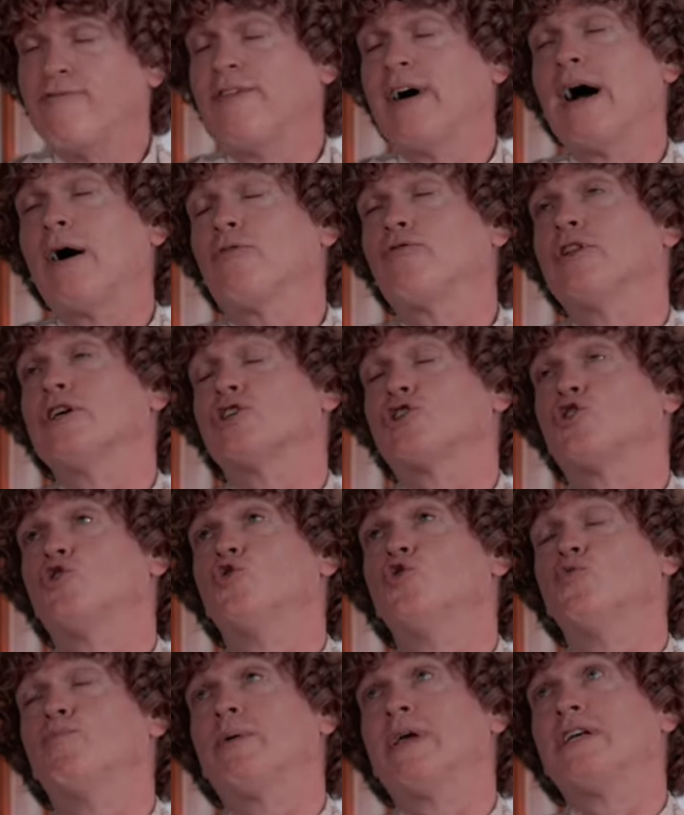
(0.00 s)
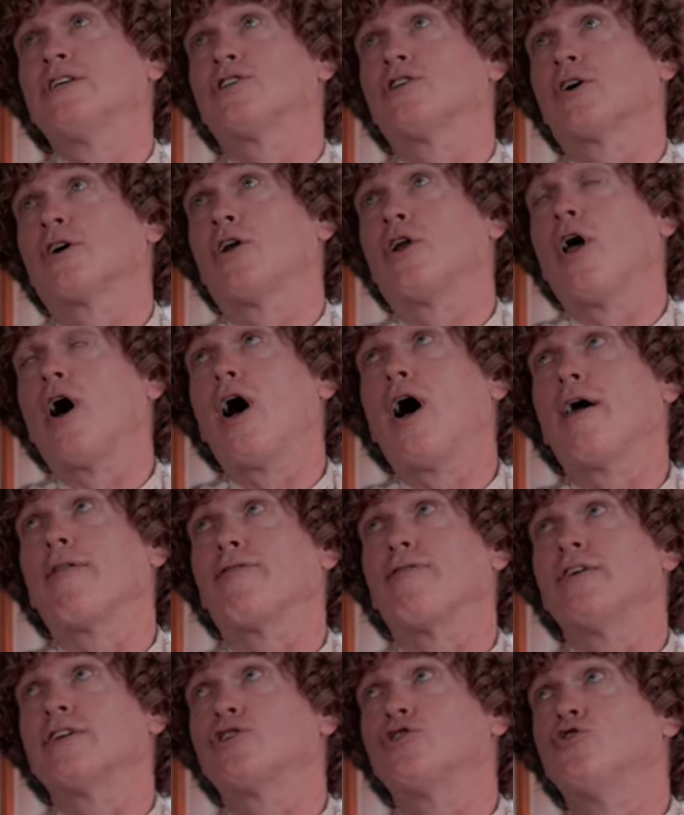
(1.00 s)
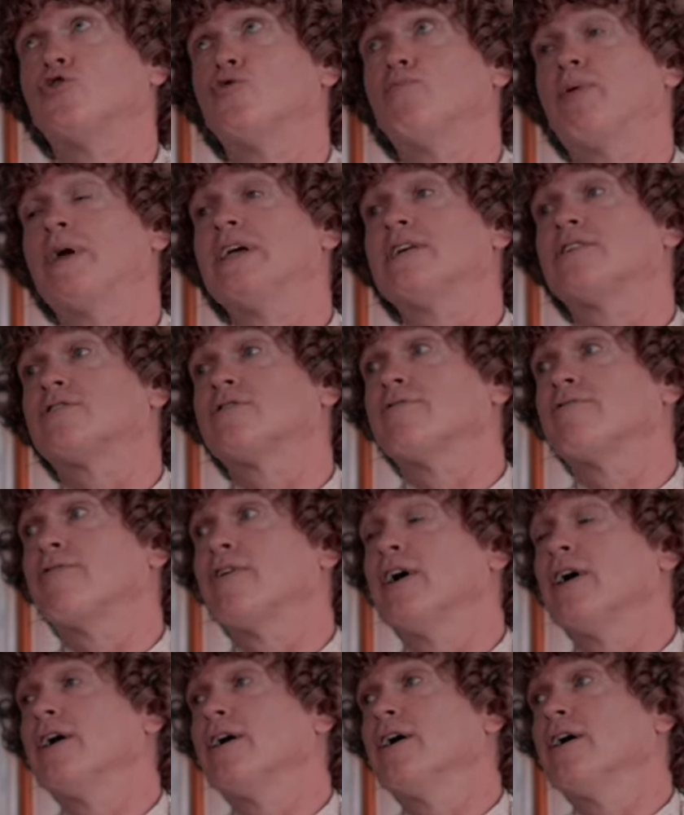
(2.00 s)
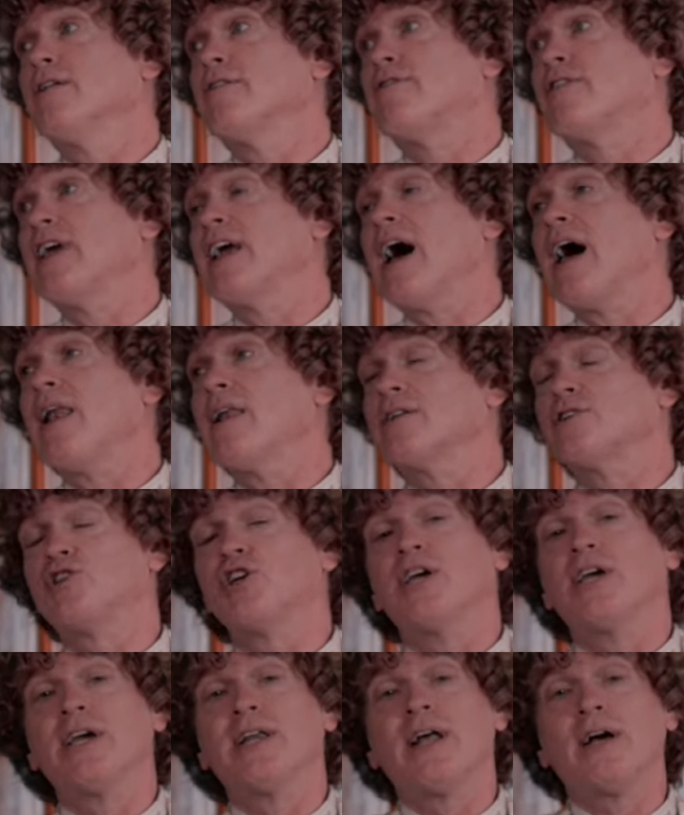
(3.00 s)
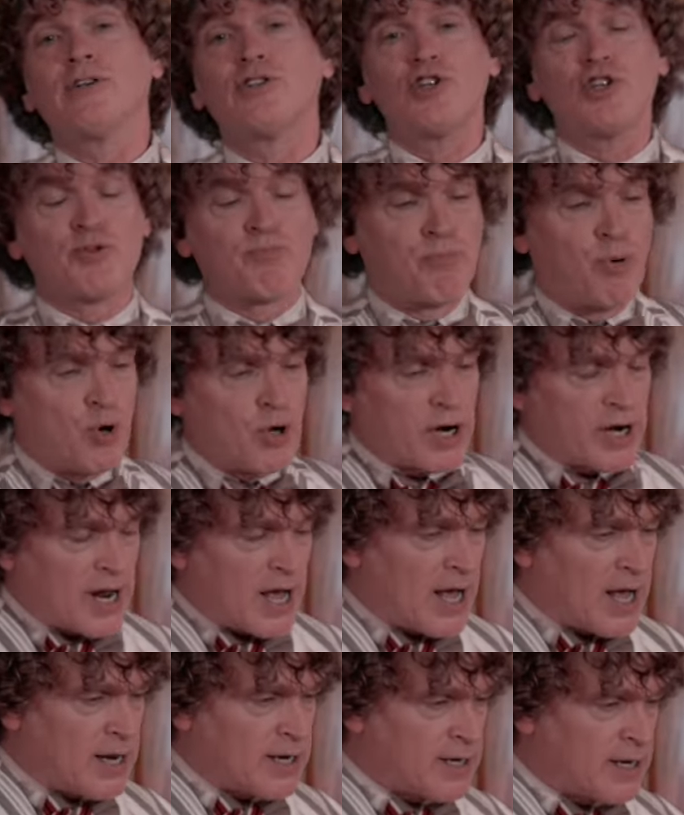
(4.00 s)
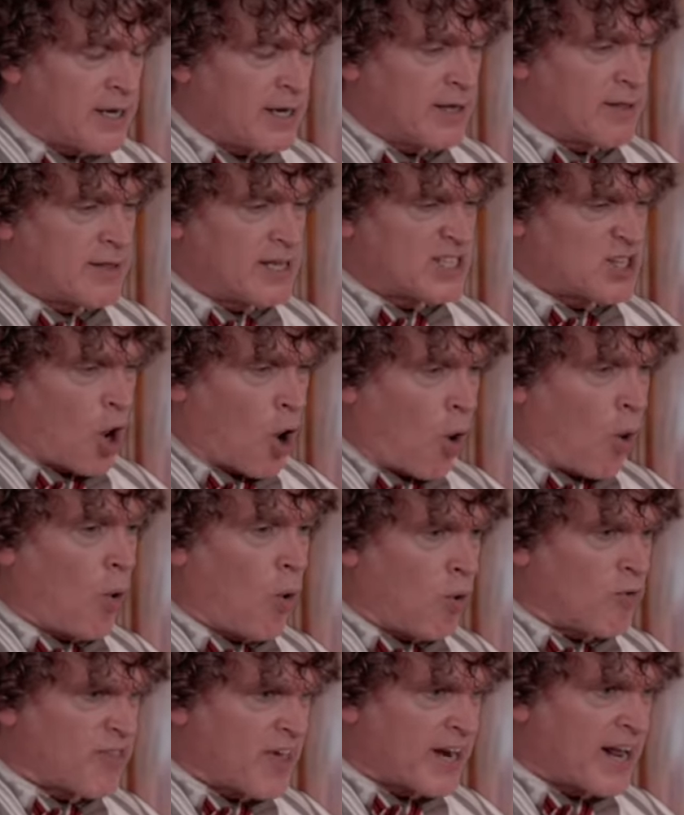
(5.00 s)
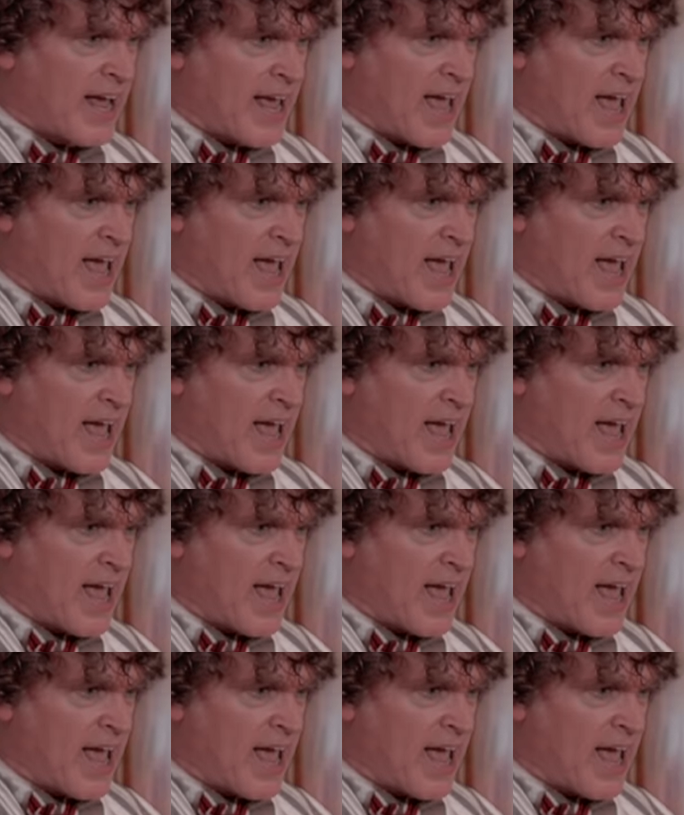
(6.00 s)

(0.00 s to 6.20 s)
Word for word: found this new piece of cloth, this new piece of theology, and I'll just put it on this hole that I